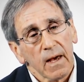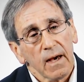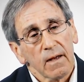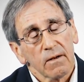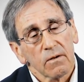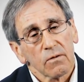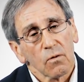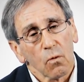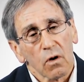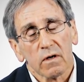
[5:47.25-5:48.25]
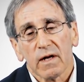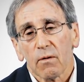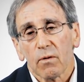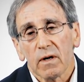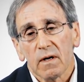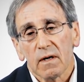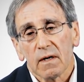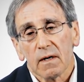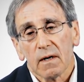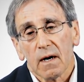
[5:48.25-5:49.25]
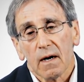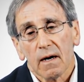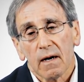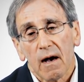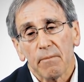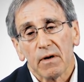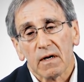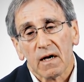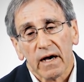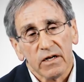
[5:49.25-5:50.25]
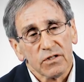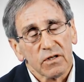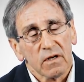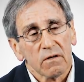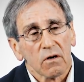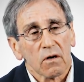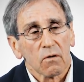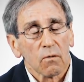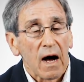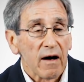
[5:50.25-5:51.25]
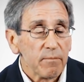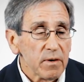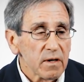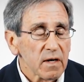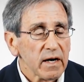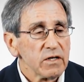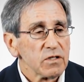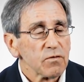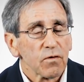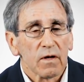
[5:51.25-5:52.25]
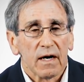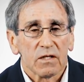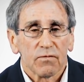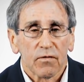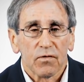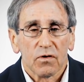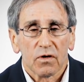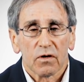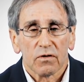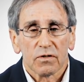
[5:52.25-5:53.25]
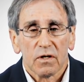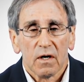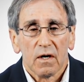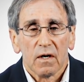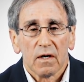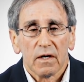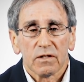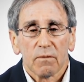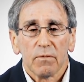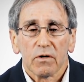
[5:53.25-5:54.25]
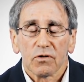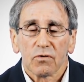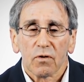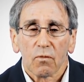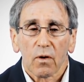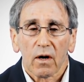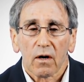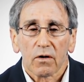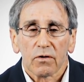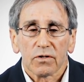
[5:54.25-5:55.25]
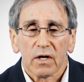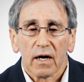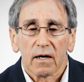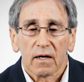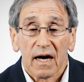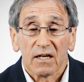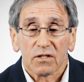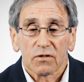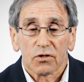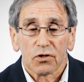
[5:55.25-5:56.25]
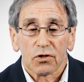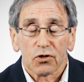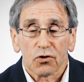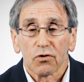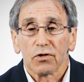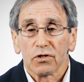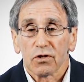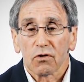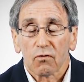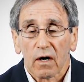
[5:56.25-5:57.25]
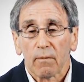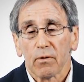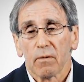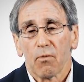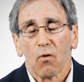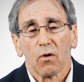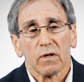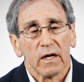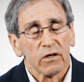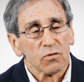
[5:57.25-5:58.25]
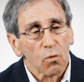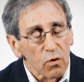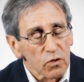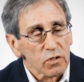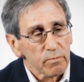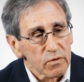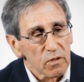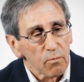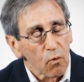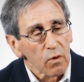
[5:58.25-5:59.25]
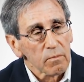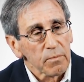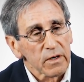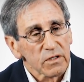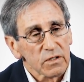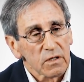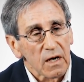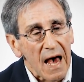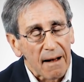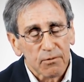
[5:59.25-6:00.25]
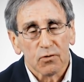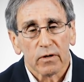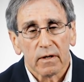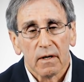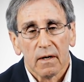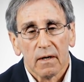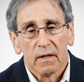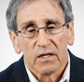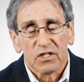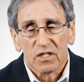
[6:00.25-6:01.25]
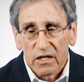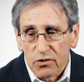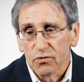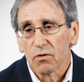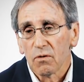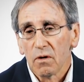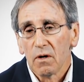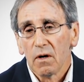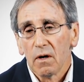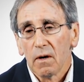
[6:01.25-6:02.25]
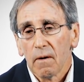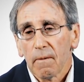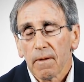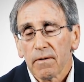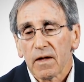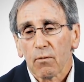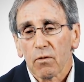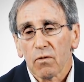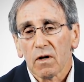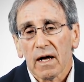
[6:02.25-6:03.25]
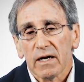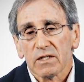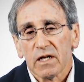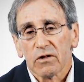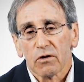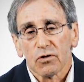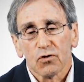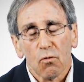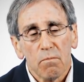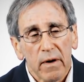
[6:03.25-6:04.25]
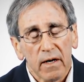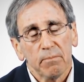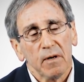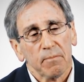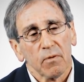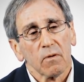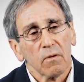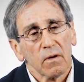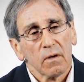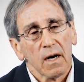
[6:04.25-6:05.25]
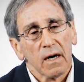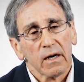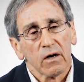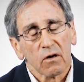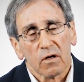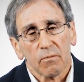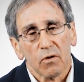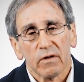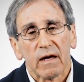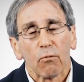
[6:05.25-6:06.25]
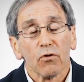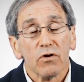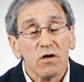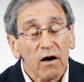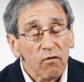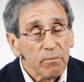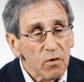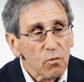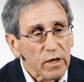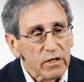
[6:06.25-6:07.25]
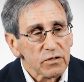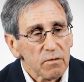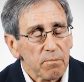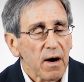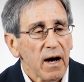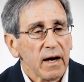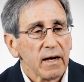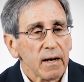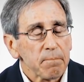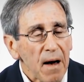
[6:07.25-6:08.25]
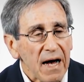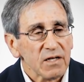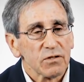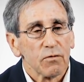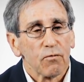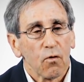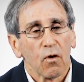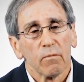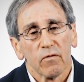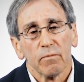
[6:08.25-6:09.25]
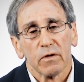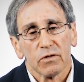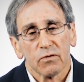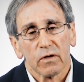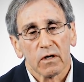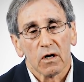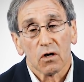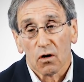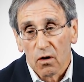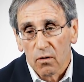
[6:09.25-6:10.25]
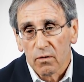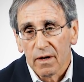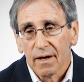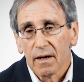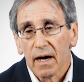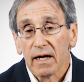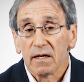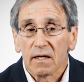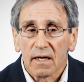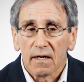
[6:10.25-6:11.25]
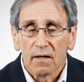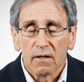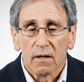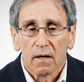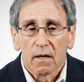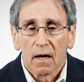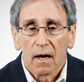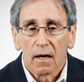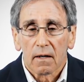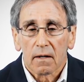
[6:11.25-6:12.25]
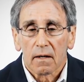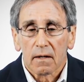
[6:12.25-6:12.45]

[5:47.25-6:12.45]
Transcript: And the work that we have been engaged in, or I've been engaged in for the last 15 years, is a ministry where you say, yes, the church is incredibly important and its worship is important, but it's absolutely essential that we realize that there are so many people in our community that will never be reached by a passive form of ministry alone and need a